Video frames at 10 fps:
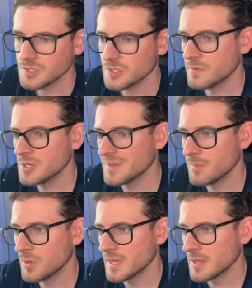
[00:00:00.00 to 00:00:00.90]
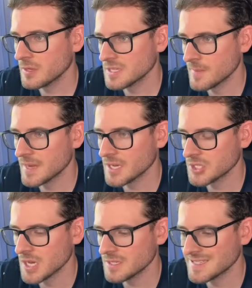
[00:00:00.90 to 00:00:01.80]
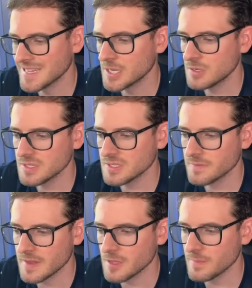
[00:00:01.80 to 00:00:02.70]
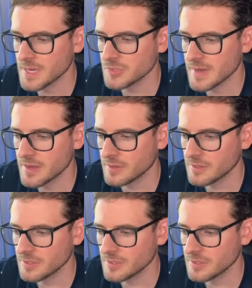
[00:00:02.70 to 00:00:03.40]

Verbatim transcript: So the first important thing to understand about Next.js is that it uses a file-based router.